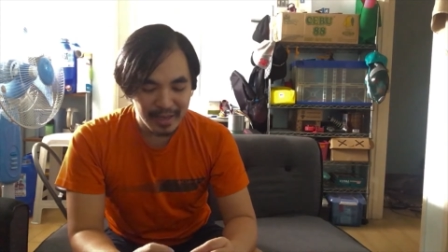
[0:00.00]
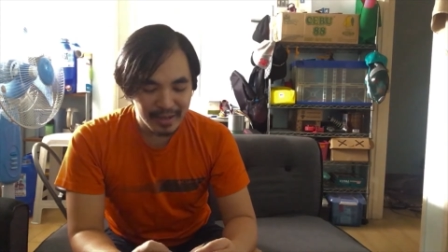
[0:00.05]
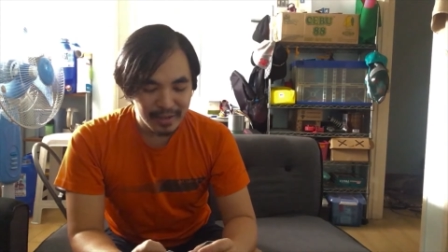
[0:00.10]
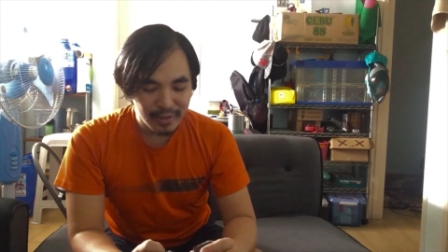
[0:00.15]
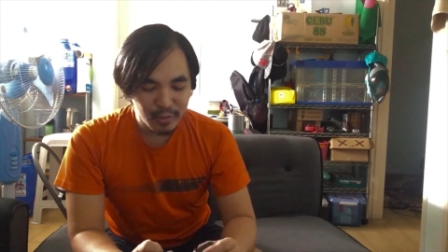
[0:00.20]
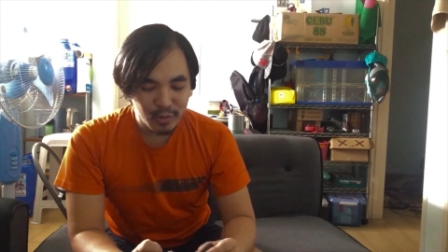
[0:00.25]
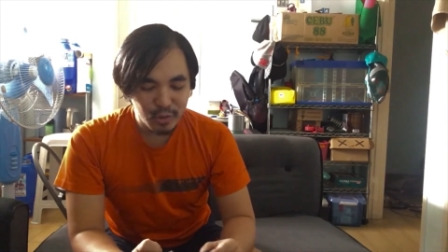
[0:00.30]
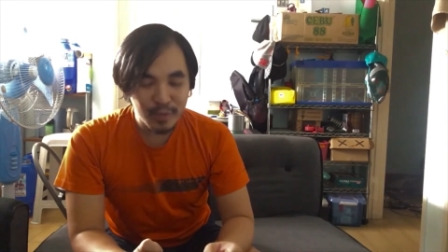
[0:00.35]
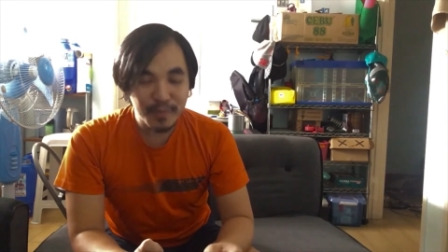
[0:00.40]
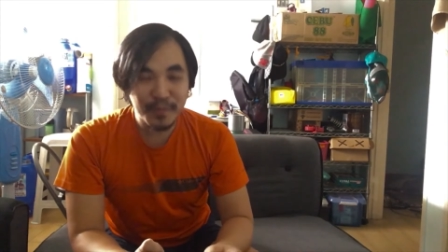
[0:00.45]

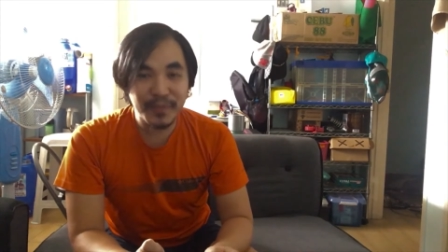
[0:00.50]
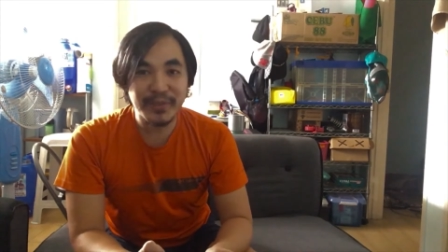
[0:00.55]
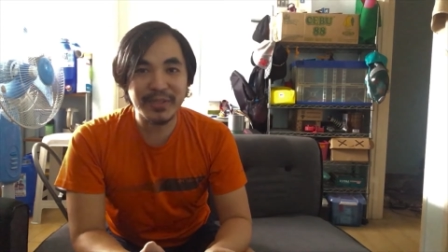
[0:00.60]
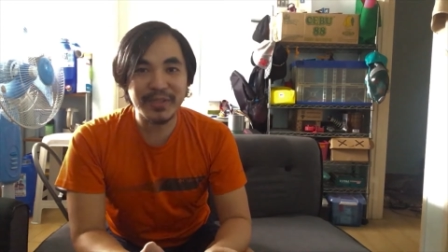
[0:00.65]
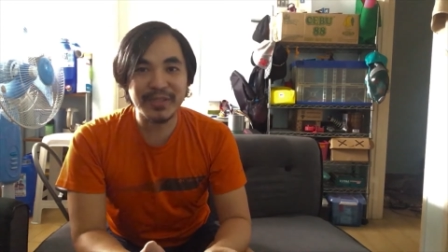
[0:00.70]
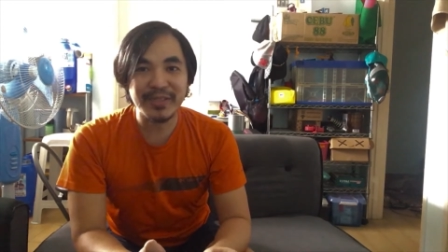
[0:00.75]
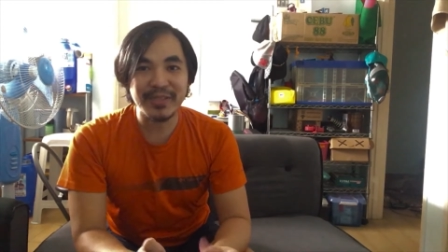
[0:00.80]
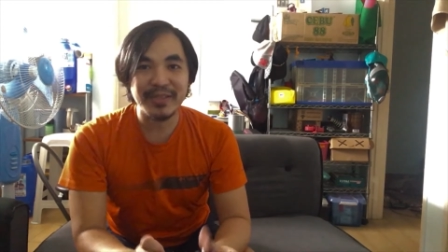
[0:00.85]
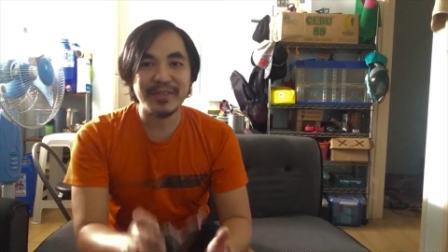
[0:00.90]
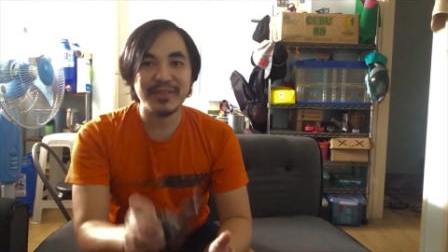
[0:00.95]
Oops,
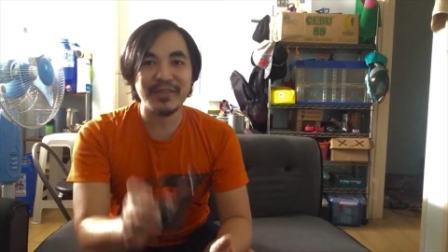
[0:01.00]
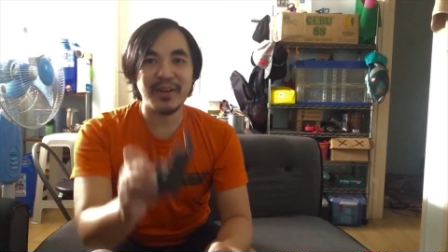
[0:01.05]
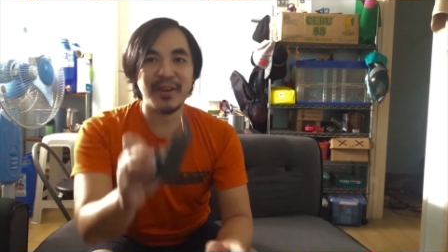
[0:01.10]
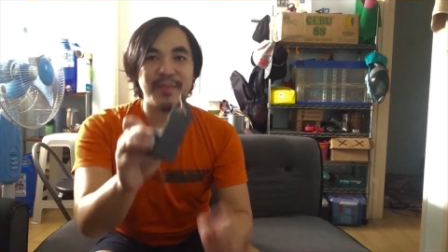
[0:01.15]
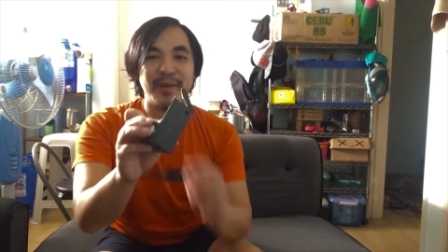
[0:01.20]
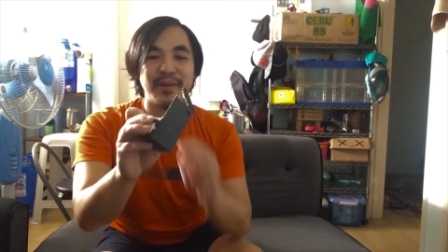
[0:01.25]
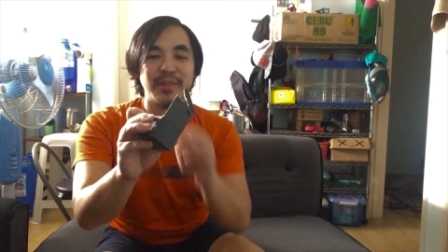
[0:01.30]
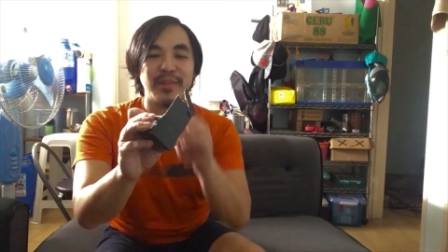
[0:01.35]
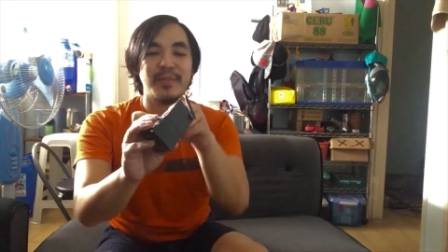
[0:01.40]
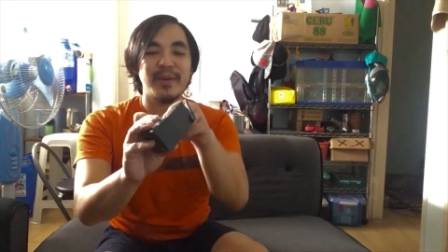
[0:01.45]
sorry about
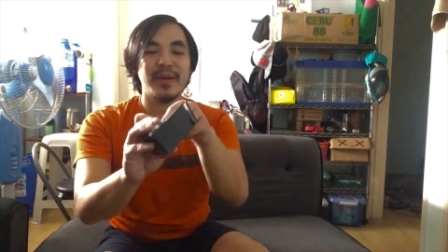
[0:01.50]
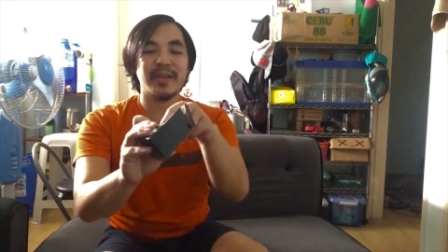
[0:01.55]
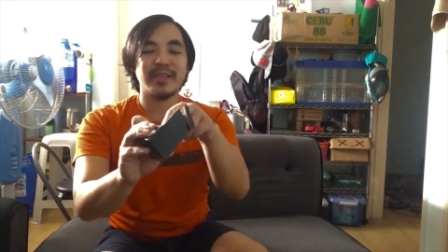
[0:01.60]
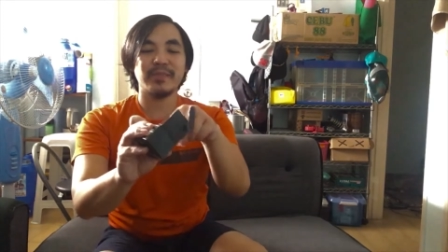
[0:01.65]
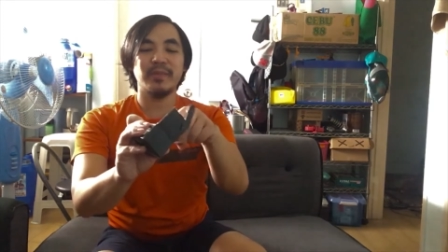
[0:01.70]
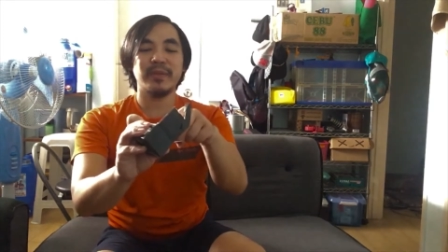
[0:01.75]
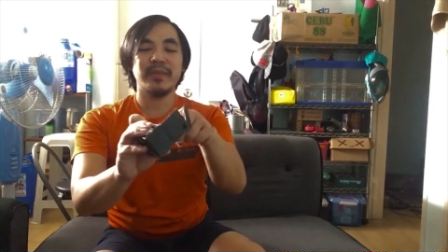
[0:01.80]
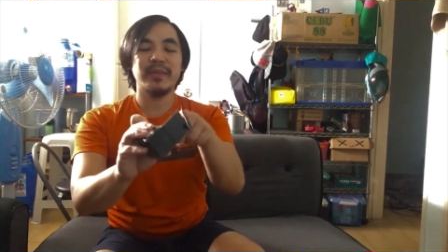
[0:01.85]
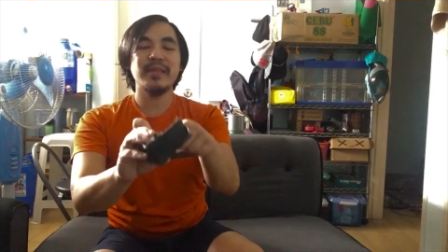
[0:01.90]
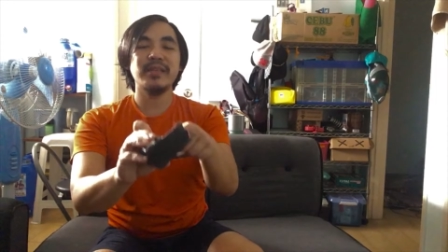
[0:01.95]
the box.
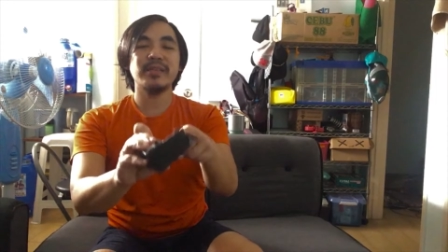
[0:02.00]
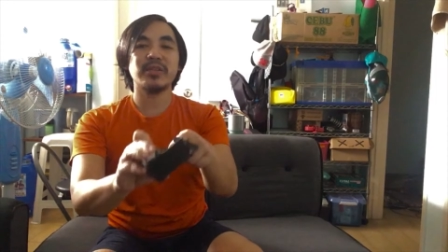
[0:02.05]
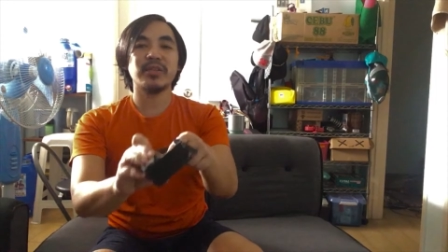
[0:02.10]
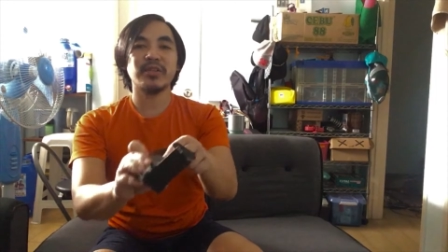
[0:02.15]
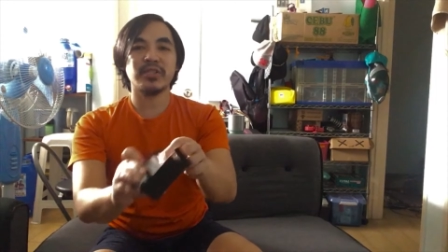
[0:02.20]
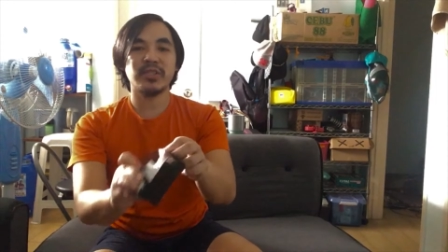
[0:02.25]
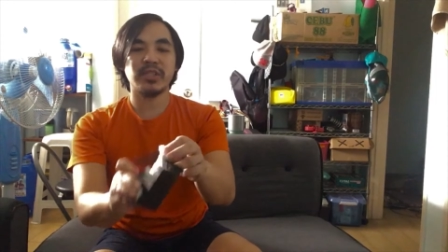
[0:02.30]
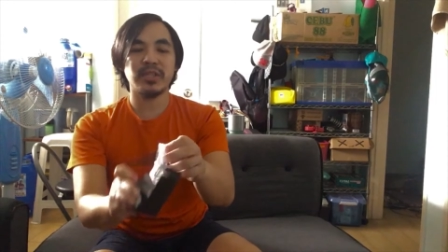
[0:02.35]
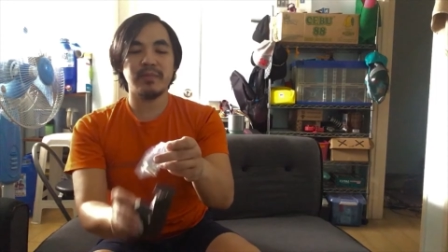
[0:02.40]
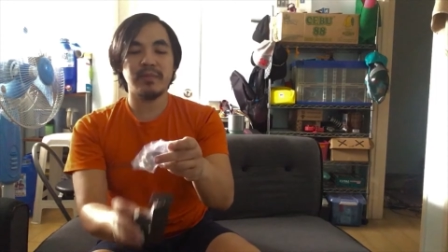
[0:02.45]
But these are
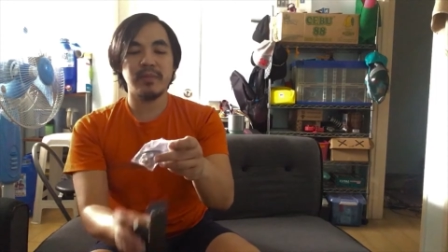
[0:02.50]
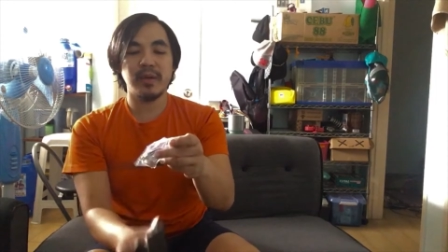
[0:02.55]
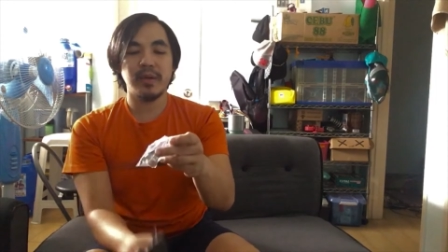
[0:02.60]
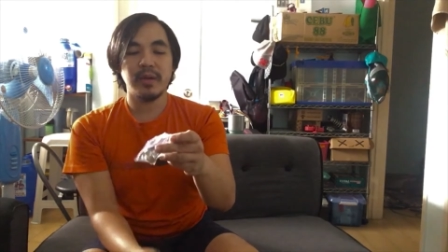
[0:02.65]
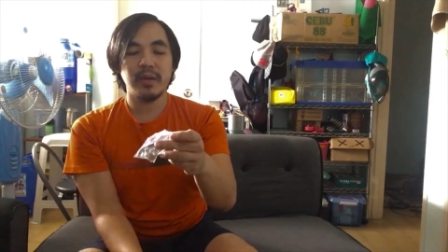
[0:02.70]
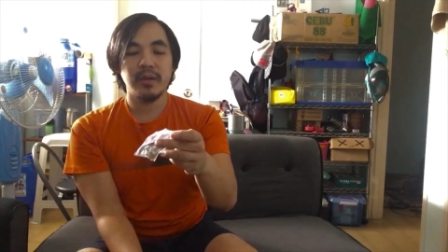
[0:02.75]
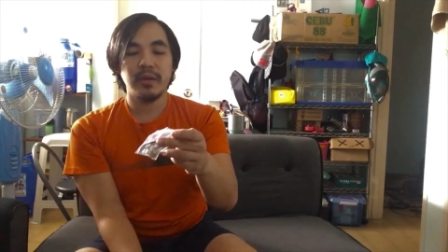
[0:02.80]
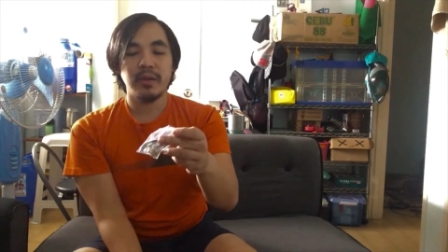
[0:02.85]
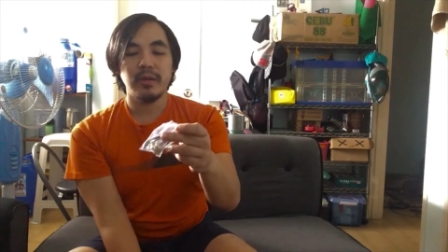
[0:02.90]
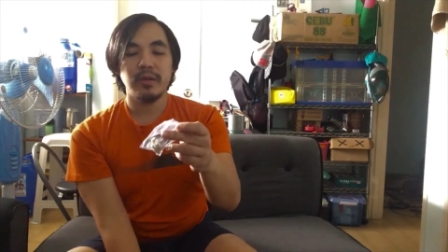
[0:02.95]
some
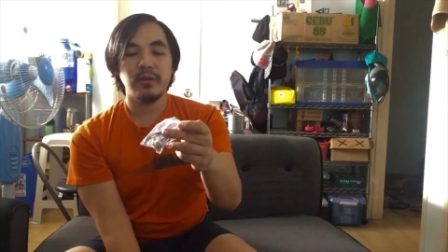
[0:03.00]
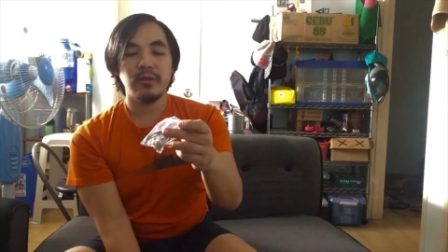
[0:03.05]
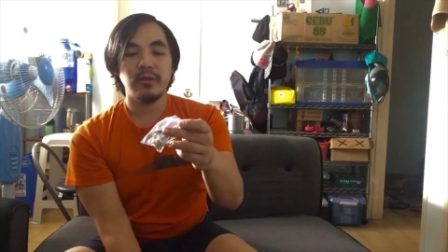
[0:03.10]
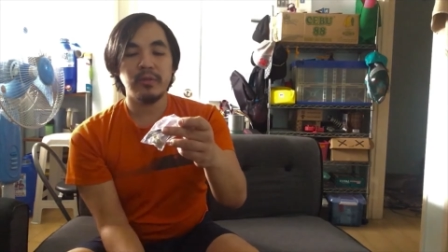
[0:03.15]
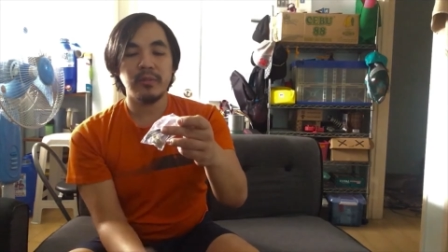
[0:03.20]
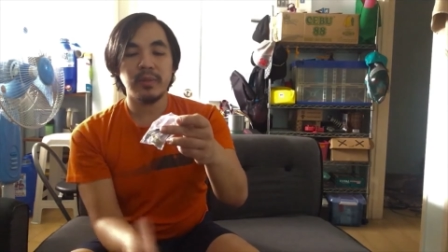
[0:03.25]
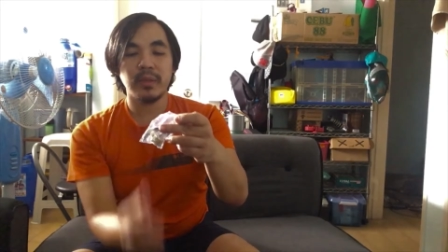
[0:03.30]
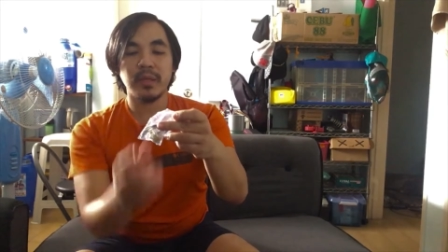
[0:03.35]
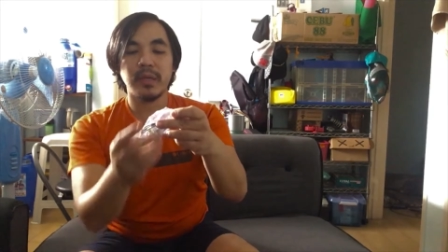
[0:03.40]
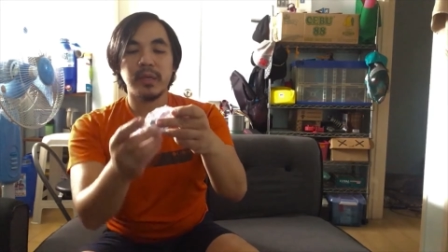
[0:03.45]
Oh My
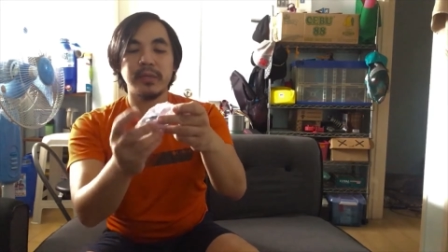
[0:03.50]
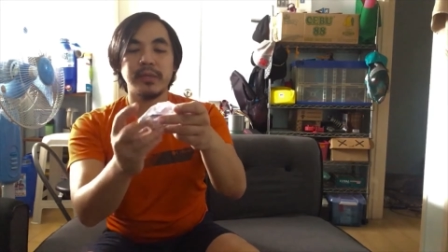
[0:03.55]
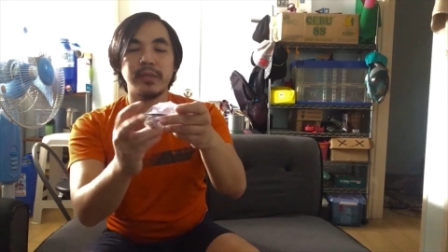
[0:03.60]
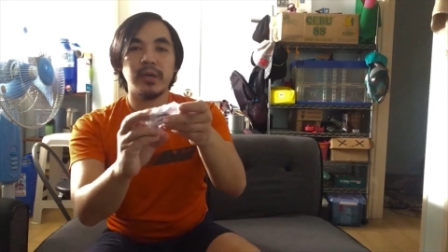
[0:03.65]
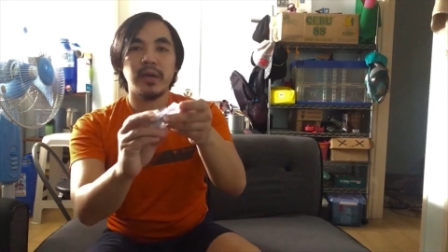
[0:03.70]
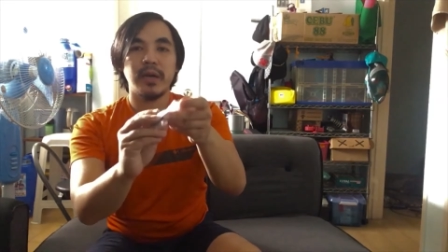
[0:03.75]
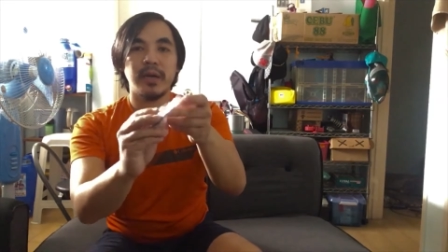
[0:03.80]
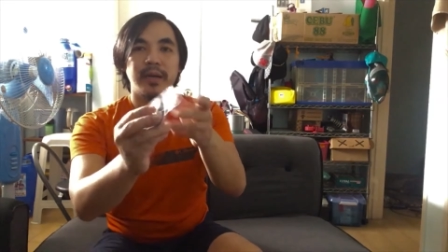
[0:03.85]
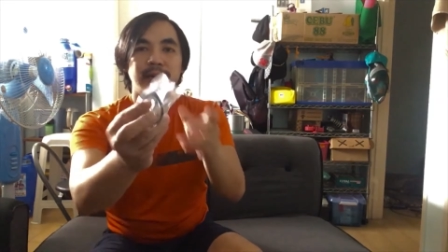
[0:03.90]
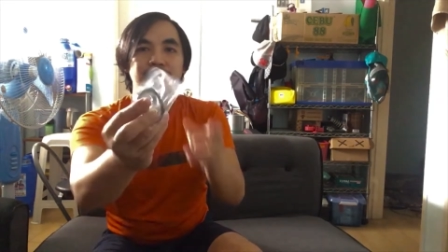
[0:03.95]
God
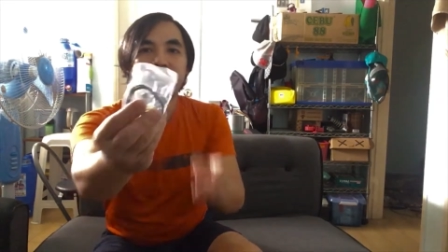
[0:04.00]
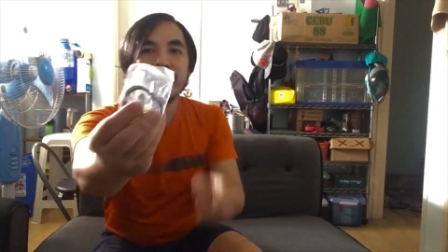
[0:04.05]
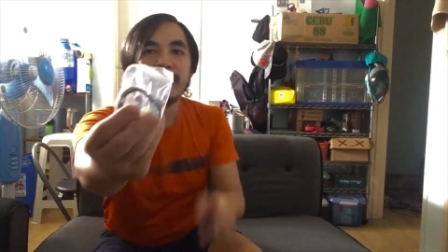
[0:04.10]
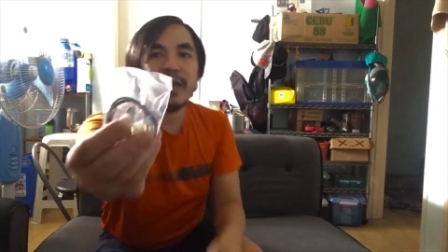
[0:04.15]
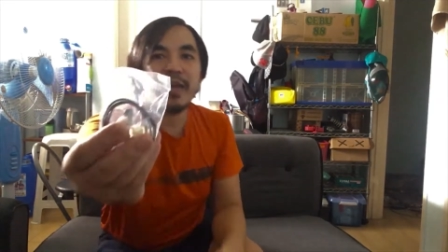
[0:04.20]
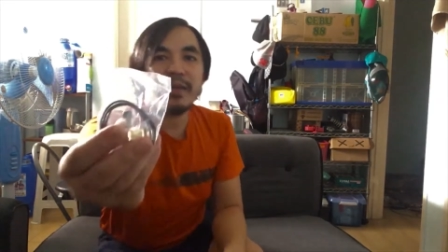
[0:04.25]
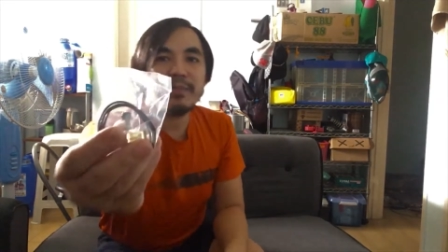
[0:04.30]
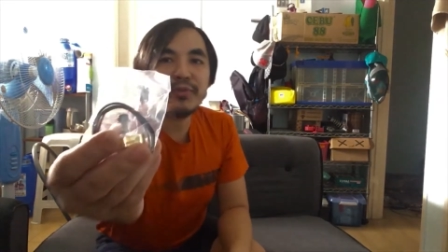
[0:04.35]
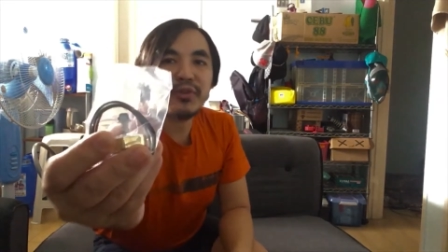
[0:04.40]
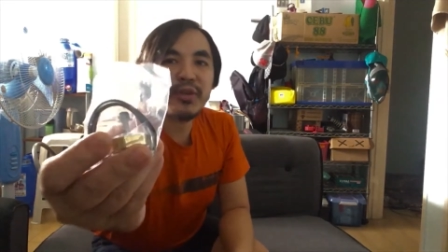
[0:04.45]
Hype
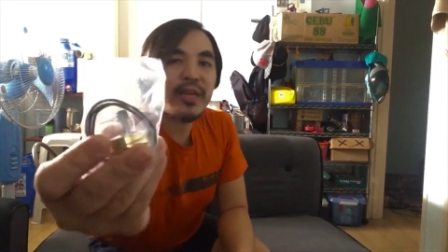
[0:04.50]
Train